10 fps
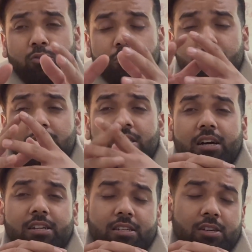who's been
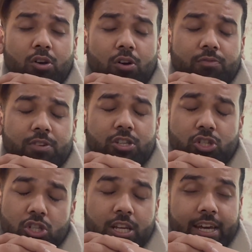targeting of
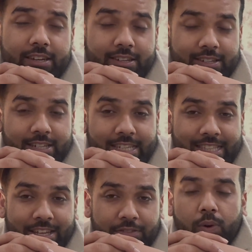digital identity
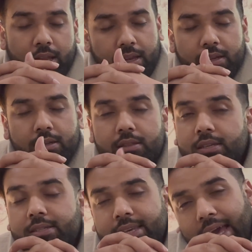theft. Well, the
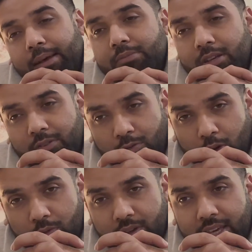scams are
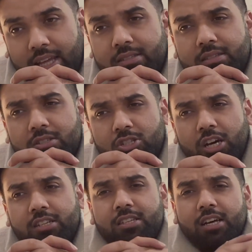evolving, and
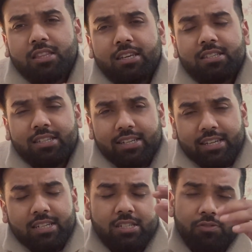Sanchar Saathi is
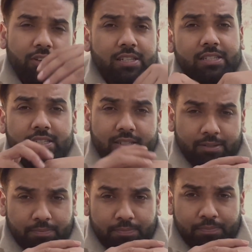India's defense system.